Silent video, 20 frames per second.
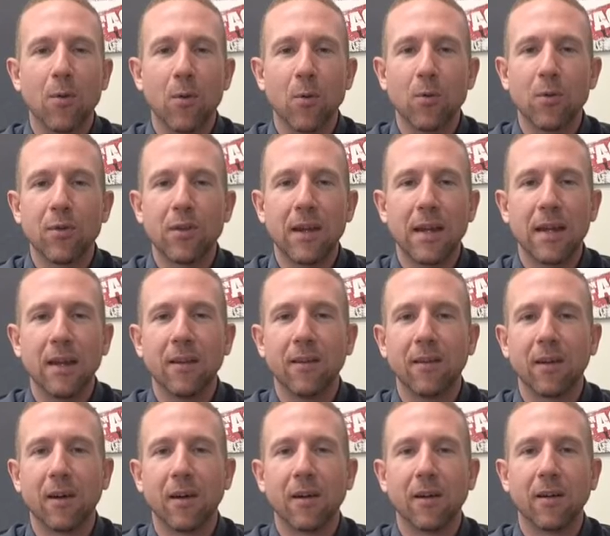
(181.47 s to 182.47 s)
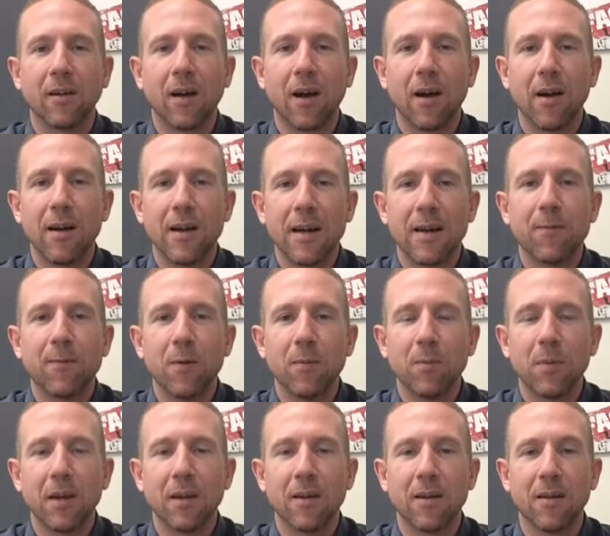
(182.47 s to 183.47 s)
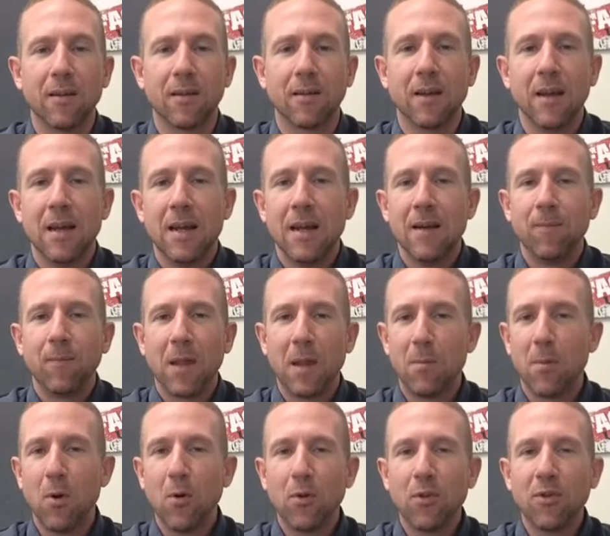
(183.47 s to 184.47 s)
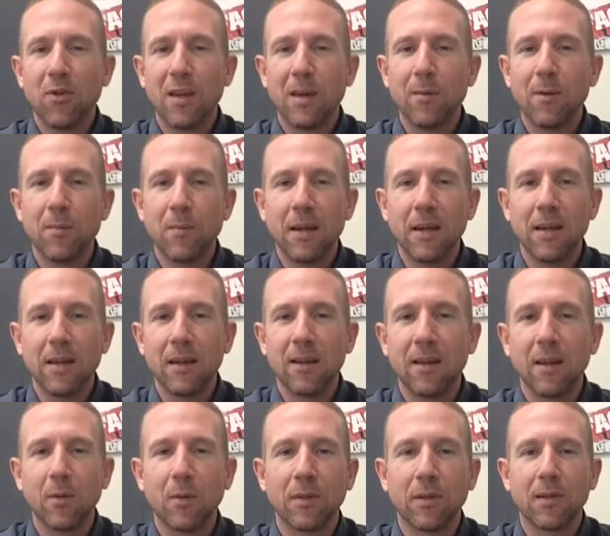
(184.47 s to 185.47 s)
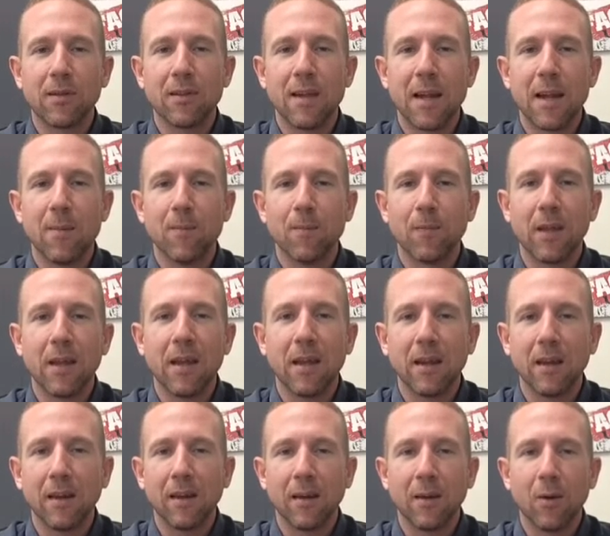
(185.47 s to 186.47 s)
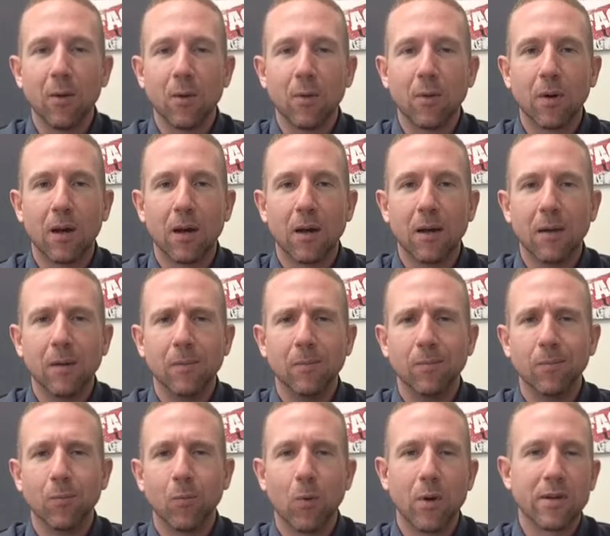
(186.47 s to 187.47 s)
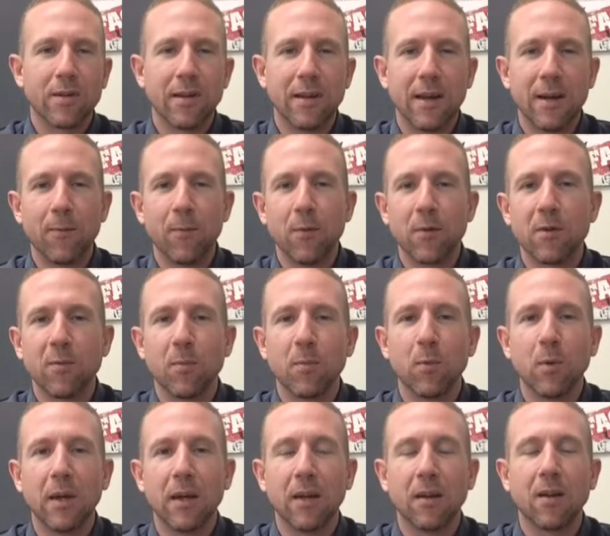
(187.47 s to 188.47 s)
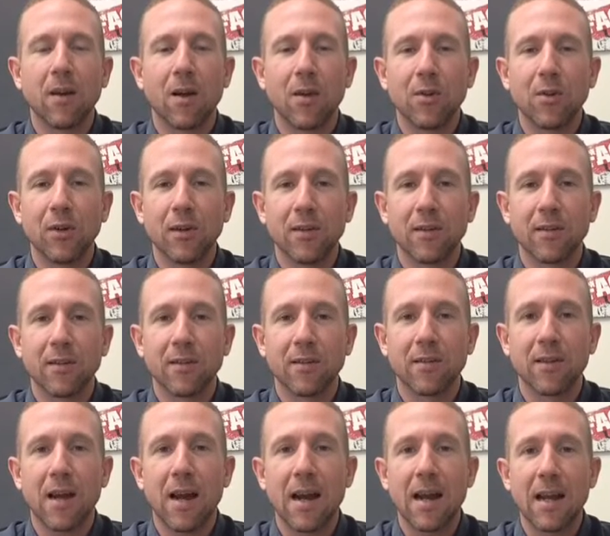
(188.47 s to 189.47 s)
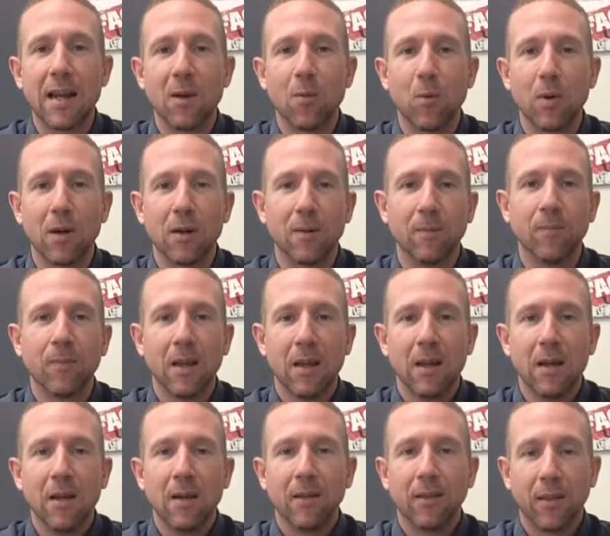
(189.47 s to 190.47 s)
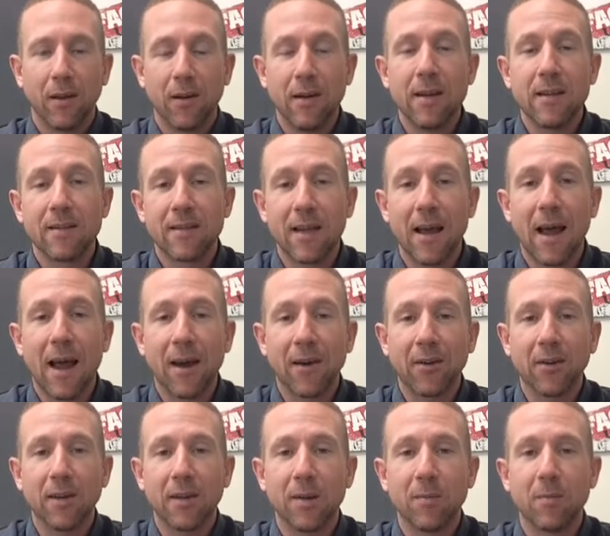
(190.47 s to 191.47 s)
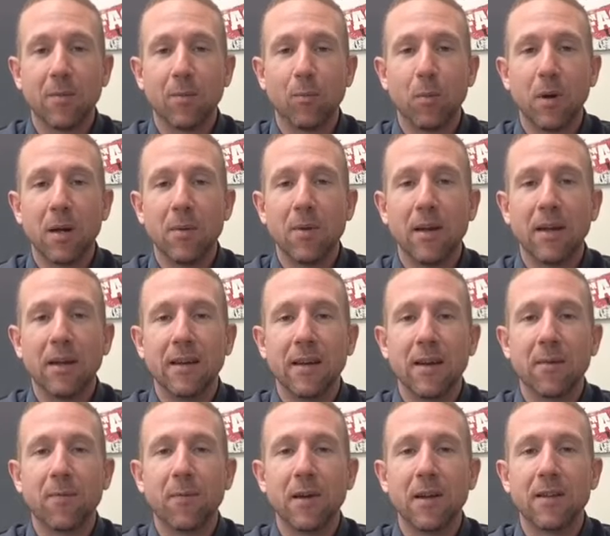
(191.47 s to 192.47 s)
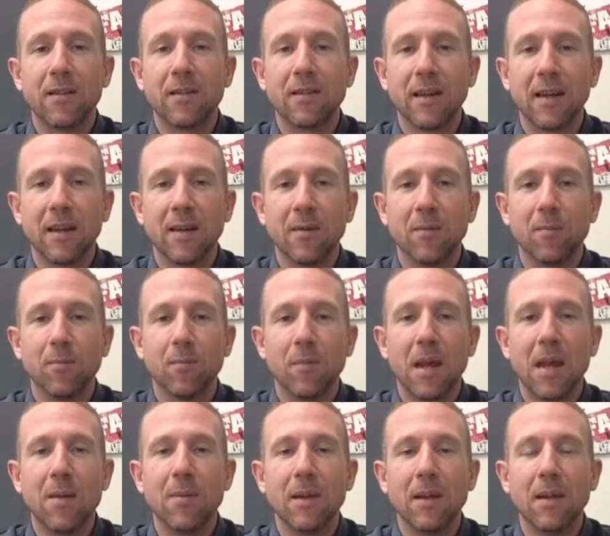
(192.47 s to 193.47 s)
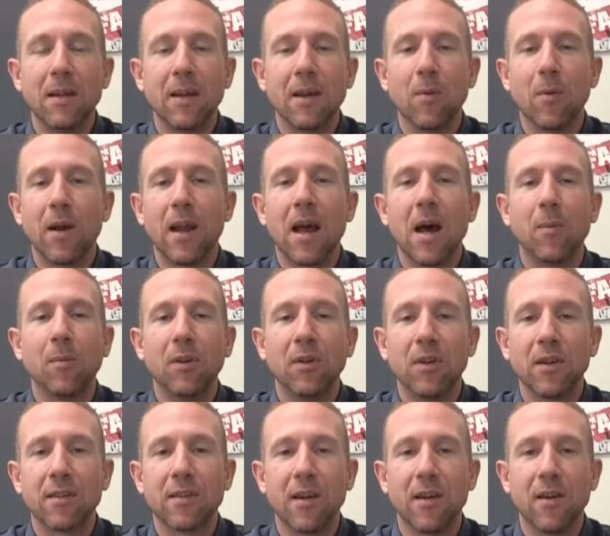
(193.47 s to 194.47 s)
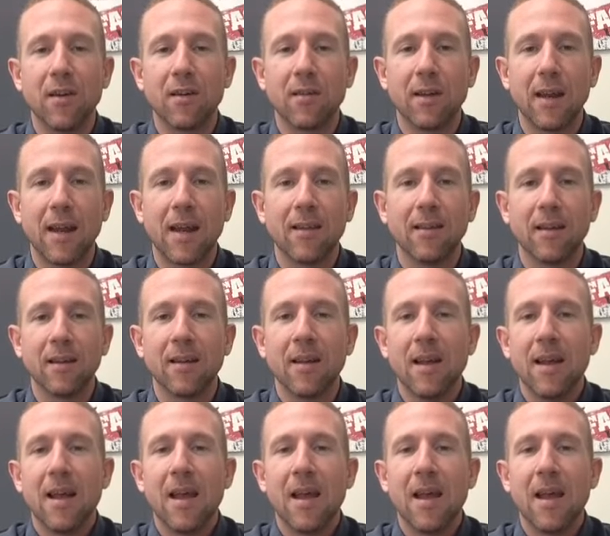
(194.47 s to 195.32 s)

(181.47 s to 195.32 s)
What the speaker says: those things are different, because they both seem to be dealing with the same thing. What's the difference between culture and society? Well, there is actually a pretty big difference, and maybe it would help you just understand that